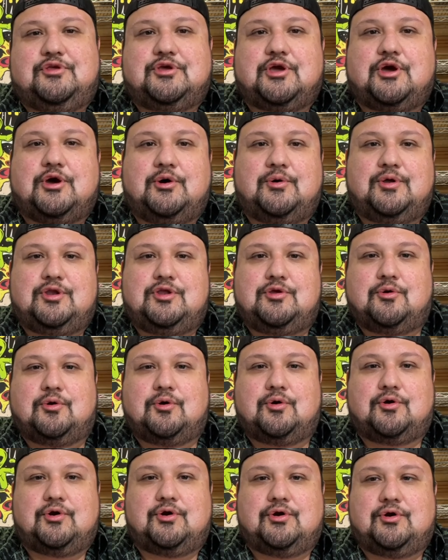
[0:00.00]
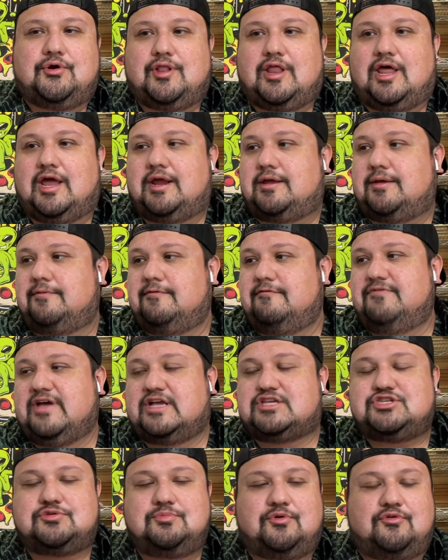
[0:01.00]
I don't understand when you
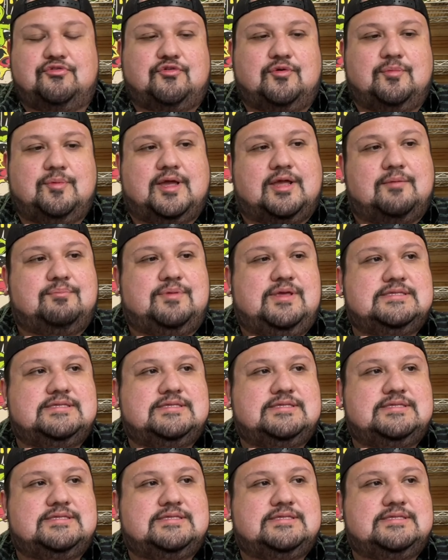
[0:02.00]
order like